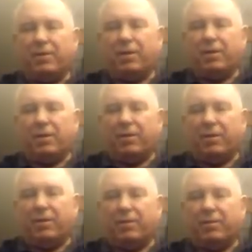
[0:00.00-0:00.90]

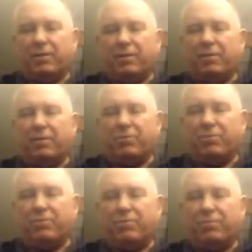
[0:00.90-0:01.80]
And I
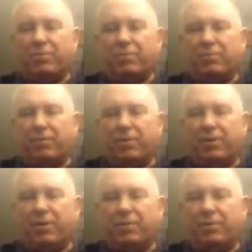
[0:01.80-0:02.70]
also
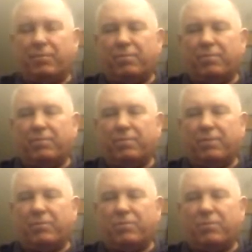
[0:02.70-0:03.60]

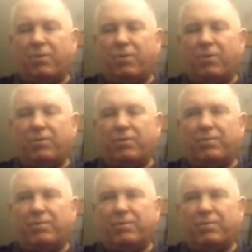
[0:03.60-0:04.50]
have a strong
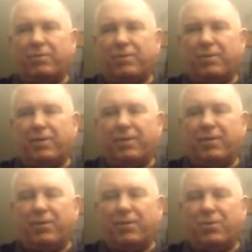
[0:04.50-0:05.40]

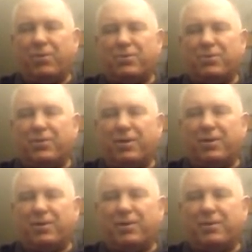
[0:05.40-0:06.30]
urge to say
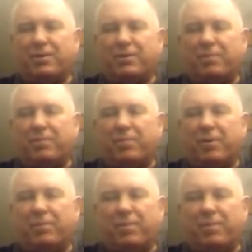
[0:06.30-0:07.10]
that